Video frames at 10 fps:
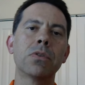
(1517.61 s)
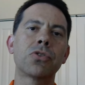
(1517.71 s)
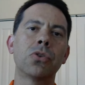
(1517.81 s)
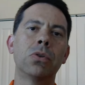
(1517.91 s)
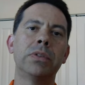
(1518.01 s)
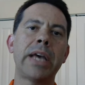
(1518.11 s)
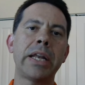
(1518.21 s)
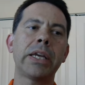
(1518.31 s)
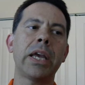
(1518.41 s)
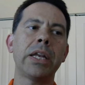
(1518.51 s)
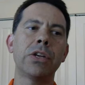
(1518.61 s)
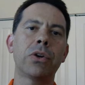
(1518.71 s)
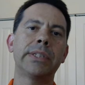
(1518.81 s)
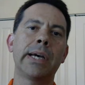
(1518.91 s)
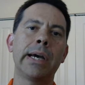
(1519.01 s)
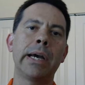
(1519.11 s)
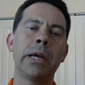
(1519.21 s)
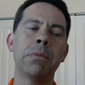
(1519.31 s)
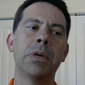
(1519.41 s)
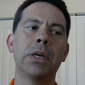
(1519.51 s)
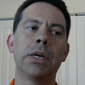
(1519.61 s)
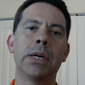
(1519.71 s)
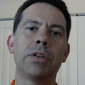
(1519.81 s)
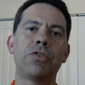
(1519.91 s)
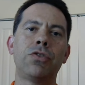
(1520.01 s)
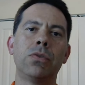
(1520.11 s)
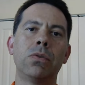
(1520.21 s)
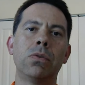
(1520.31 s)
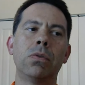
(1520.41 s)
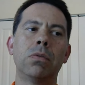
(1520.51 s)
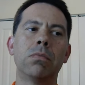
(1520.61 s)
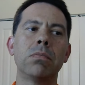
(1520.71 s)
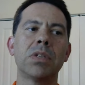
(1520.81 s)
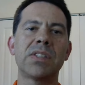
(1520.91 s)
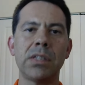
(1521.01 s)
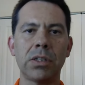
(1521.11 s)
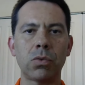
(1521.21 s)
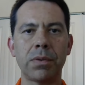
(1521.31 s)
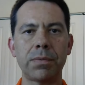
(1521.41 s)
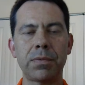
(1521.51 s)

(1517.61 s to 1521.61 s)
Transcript: So dedicating your time uh, to sit with